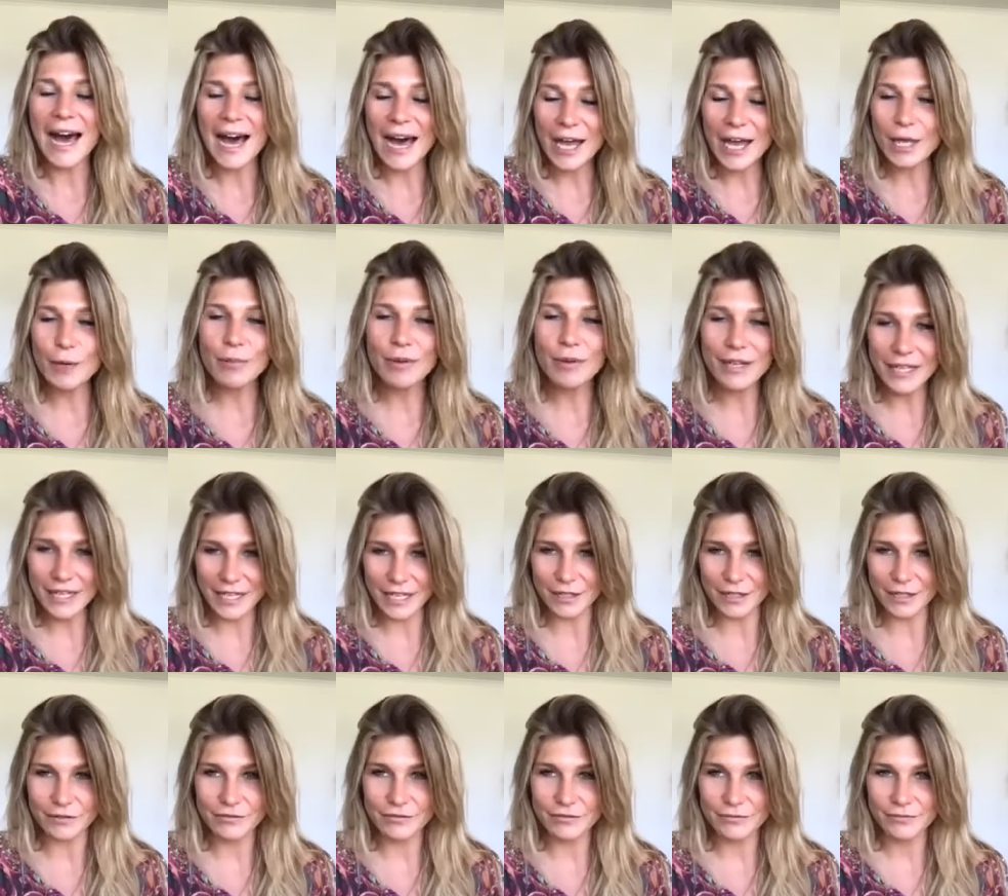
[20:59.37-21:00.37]
I
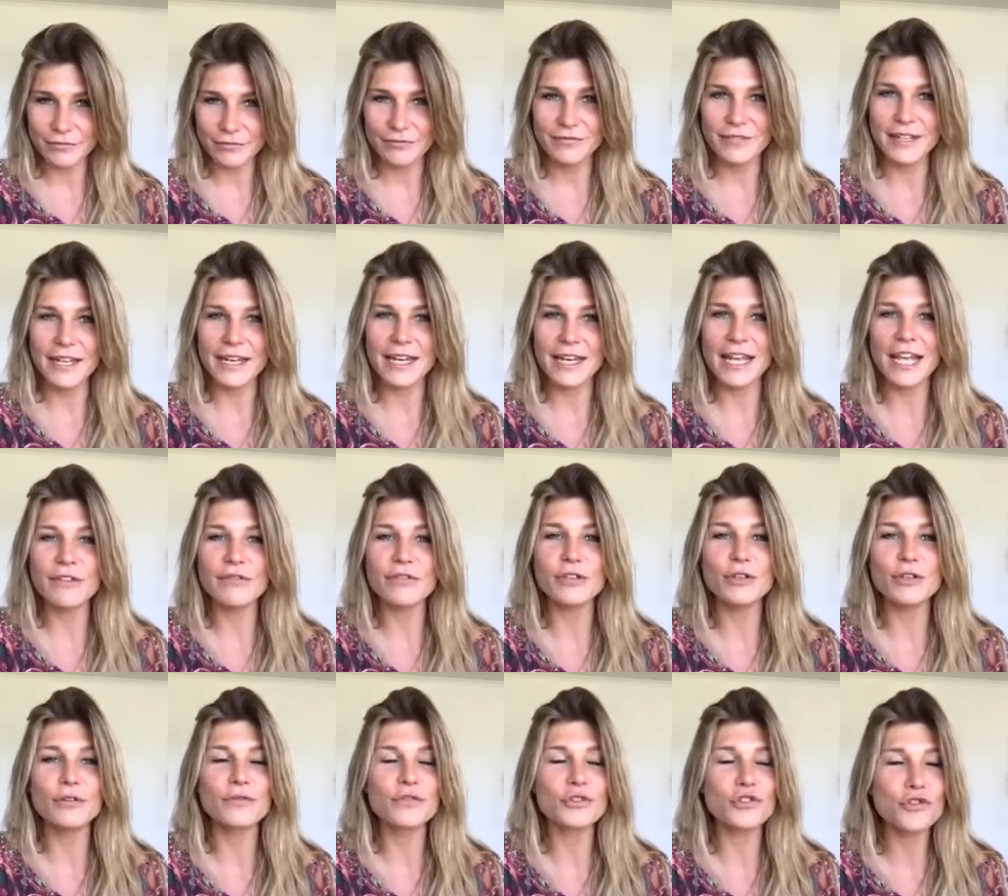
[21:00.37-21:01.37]
believe that if
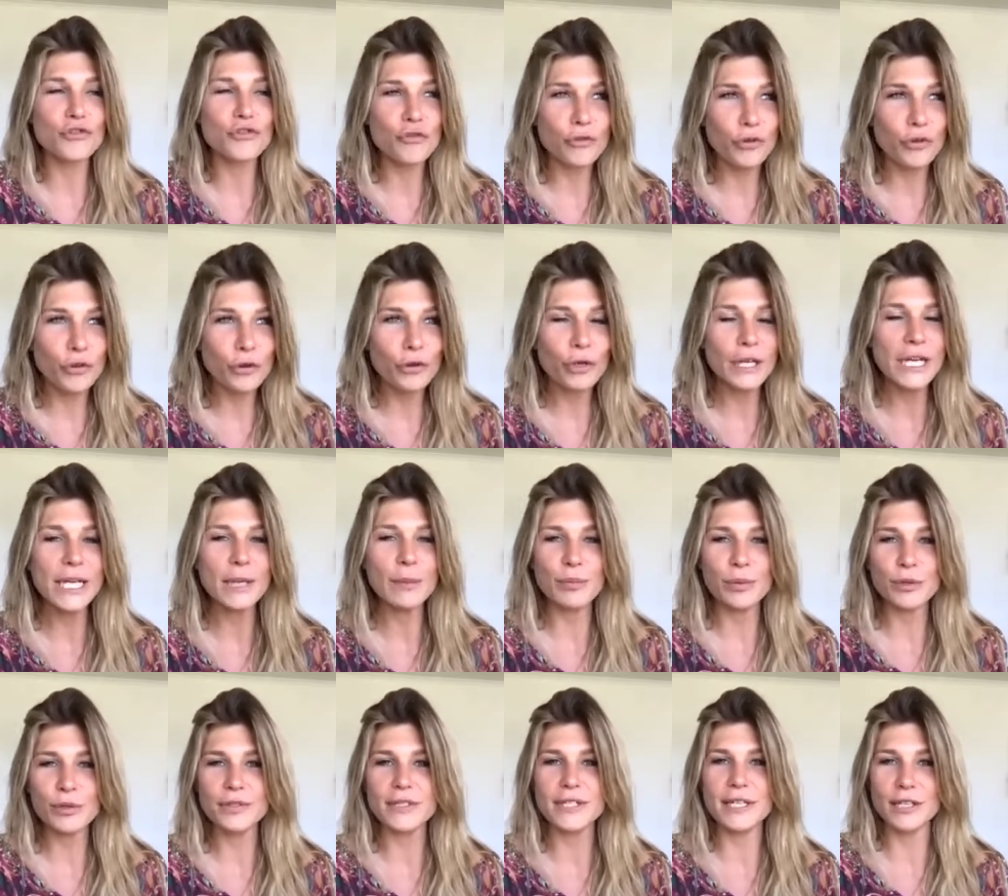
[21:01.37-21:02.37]
you've truly
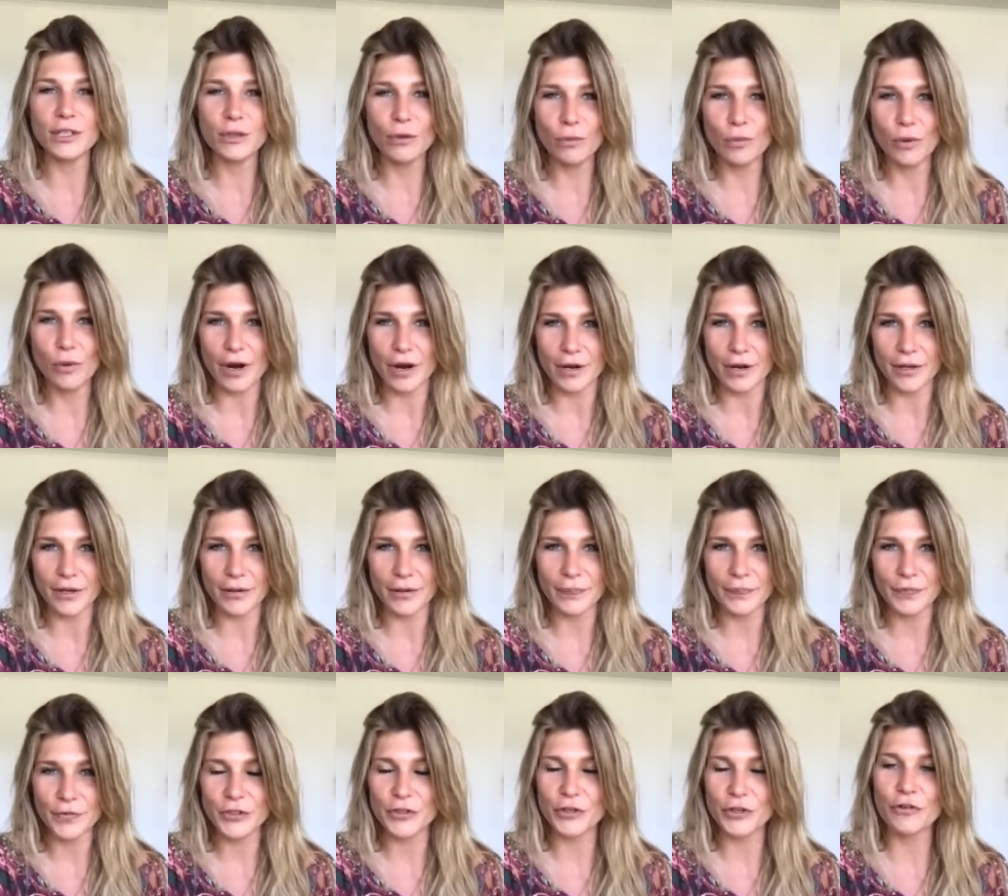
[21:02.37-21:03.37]
put in the work
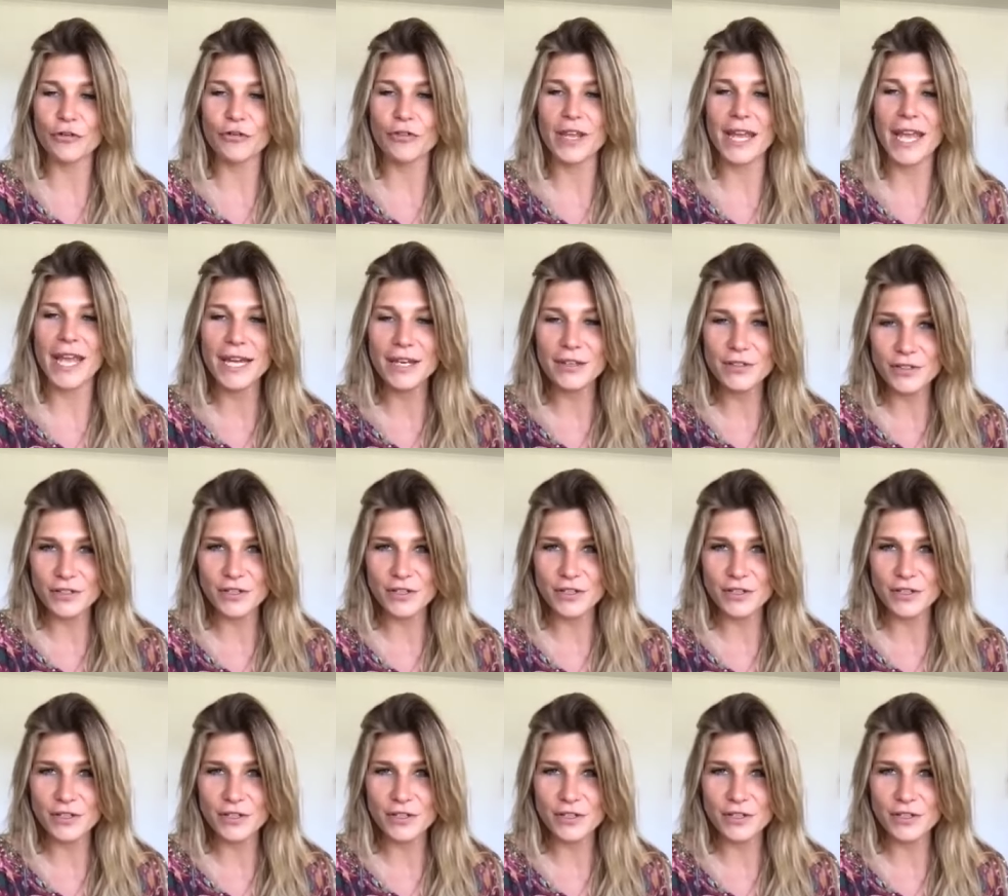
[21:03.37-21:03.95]
to create